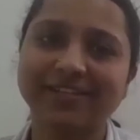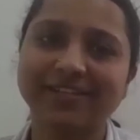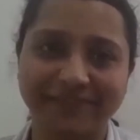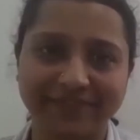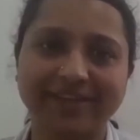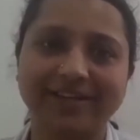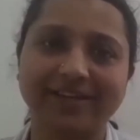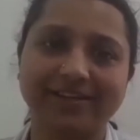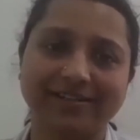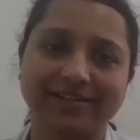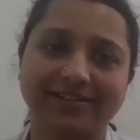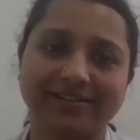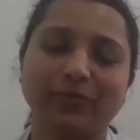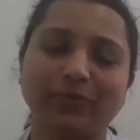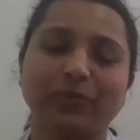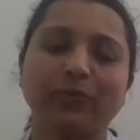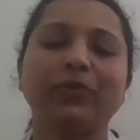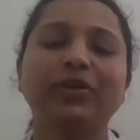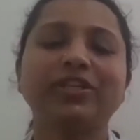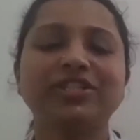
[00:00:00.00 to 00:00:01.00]
difficult,
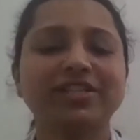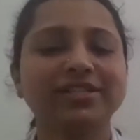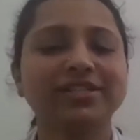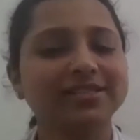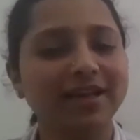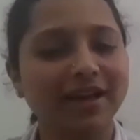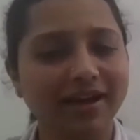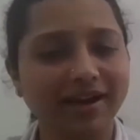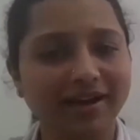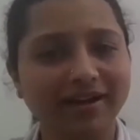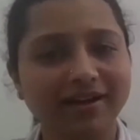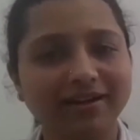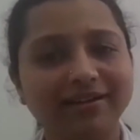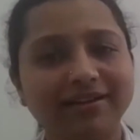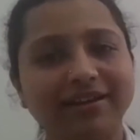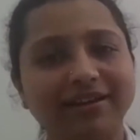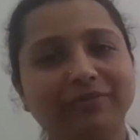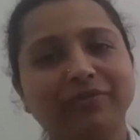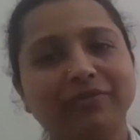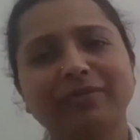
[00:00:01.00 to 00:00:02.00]
which is hard.
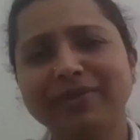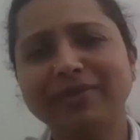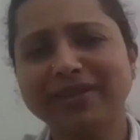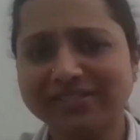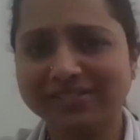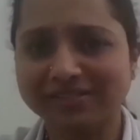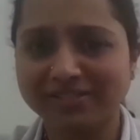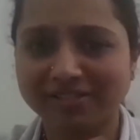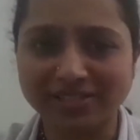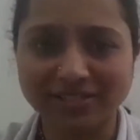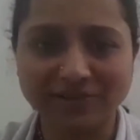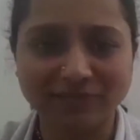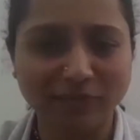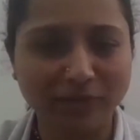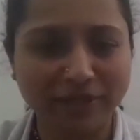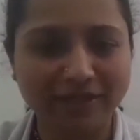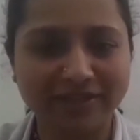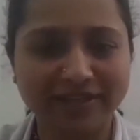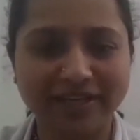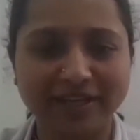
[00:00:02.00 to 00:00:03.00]
It will be stressful
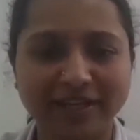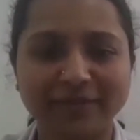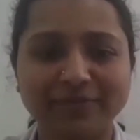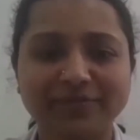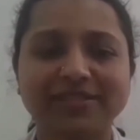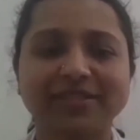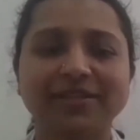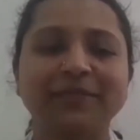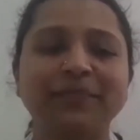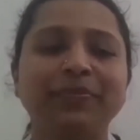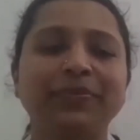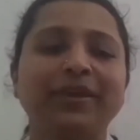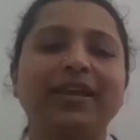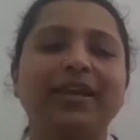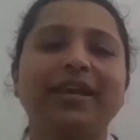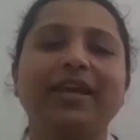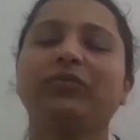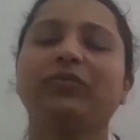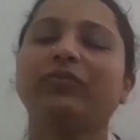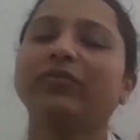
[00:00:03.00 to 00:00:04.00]
at times.
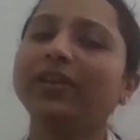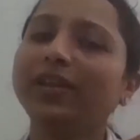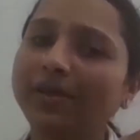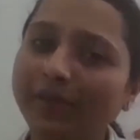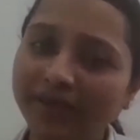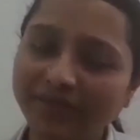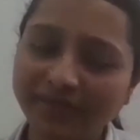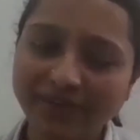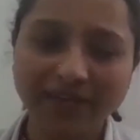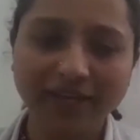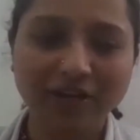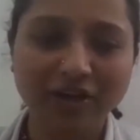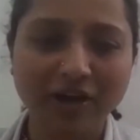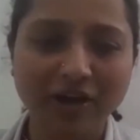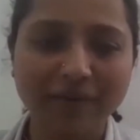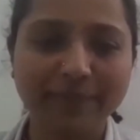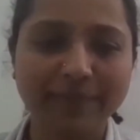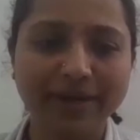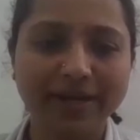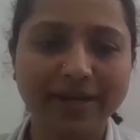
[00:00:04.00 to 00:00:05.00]
It will be very
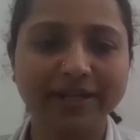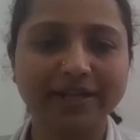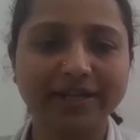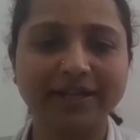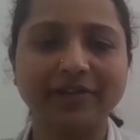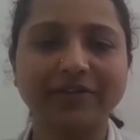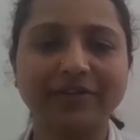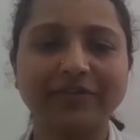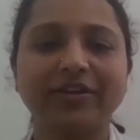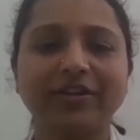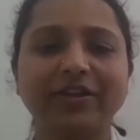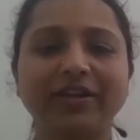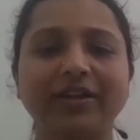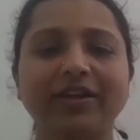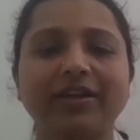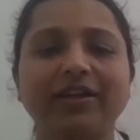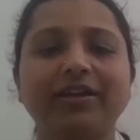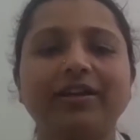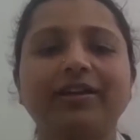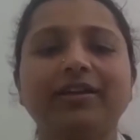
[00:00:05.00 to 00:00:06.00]
competitive.
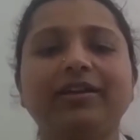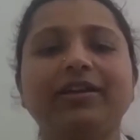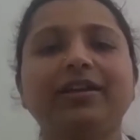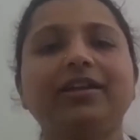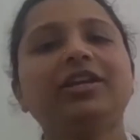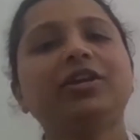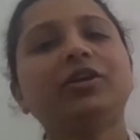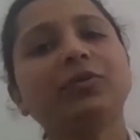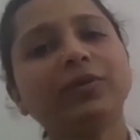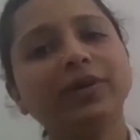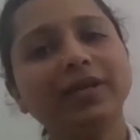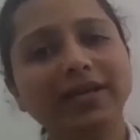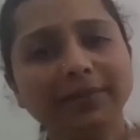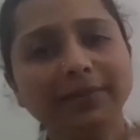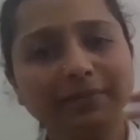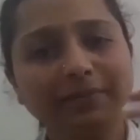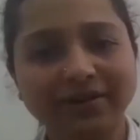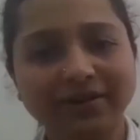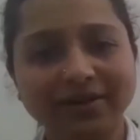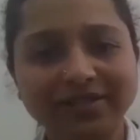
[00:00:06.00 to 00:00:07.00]
You will
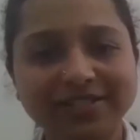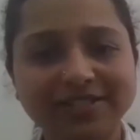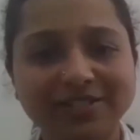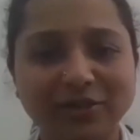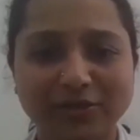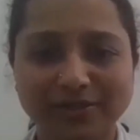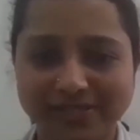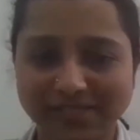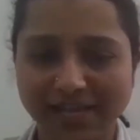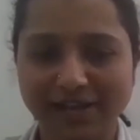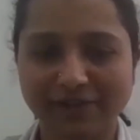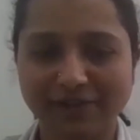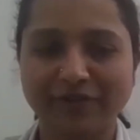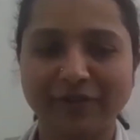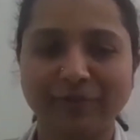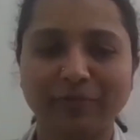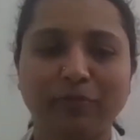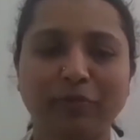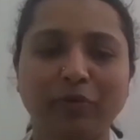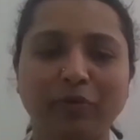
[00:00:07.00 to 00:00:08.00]
immerse yourself
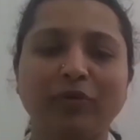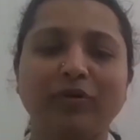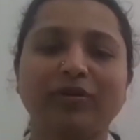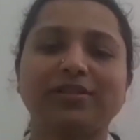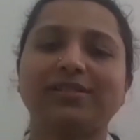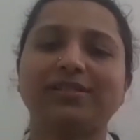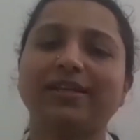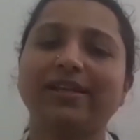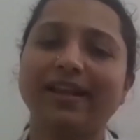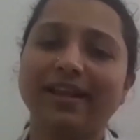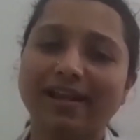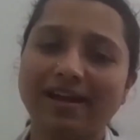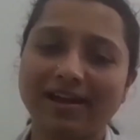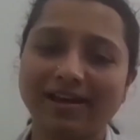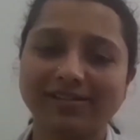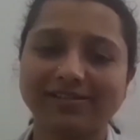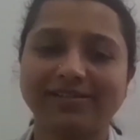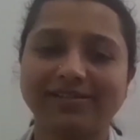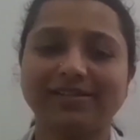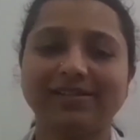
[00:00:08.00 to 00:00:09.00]
in books,
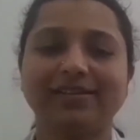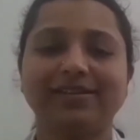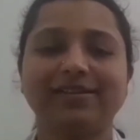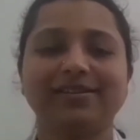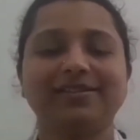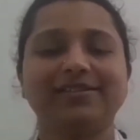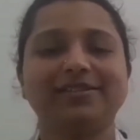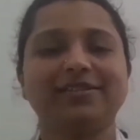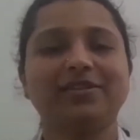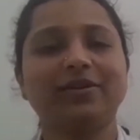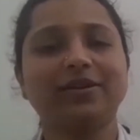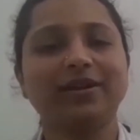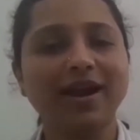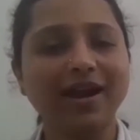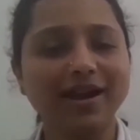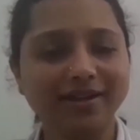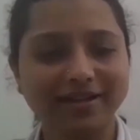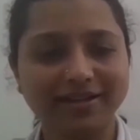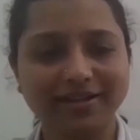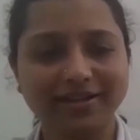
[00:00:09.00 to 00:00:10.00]
classes, your
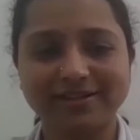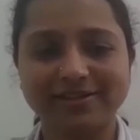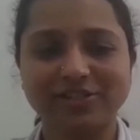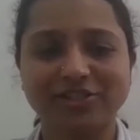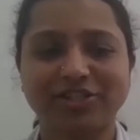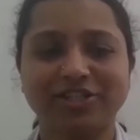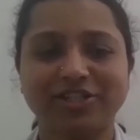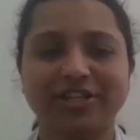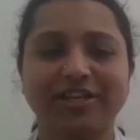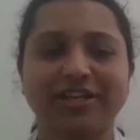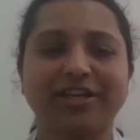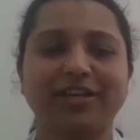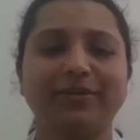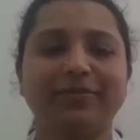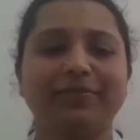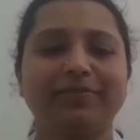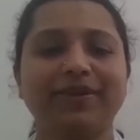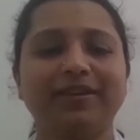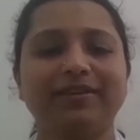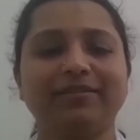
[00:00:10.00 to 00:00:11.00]

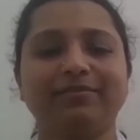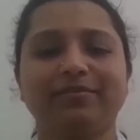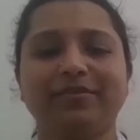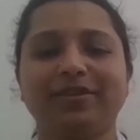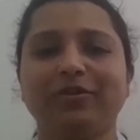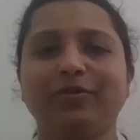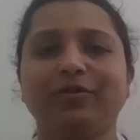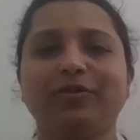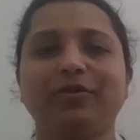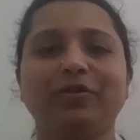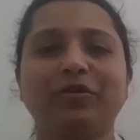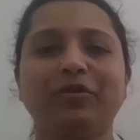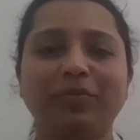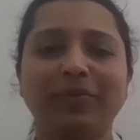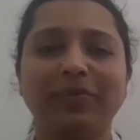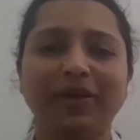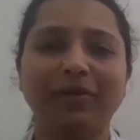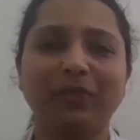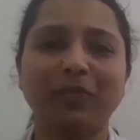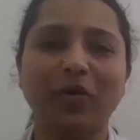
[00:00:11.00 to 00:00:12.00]
articleship, and
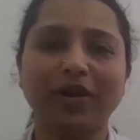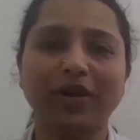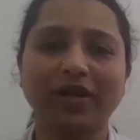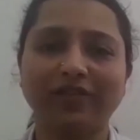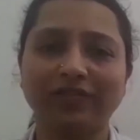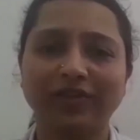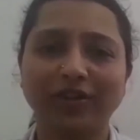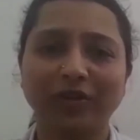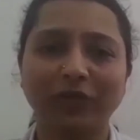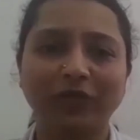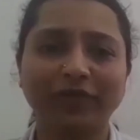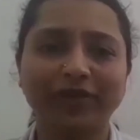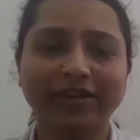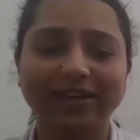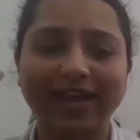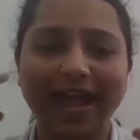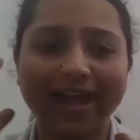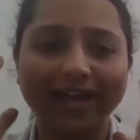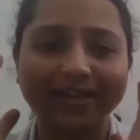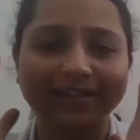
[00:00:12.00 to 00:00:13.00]
hoping whatever you
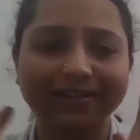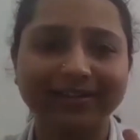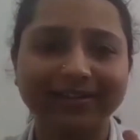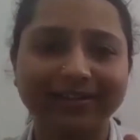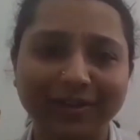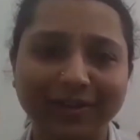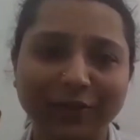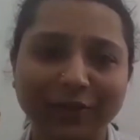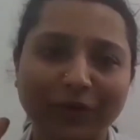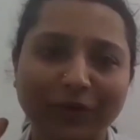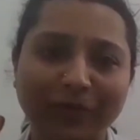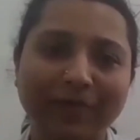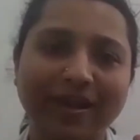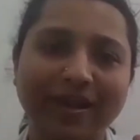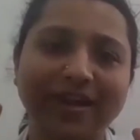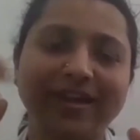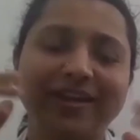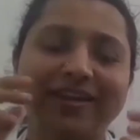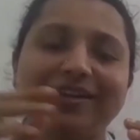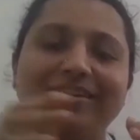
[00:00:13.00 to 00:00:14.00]
gathered in your
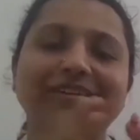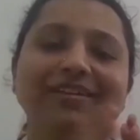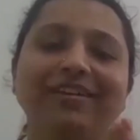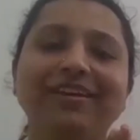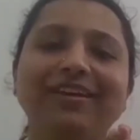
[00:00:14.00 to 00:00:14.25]
mind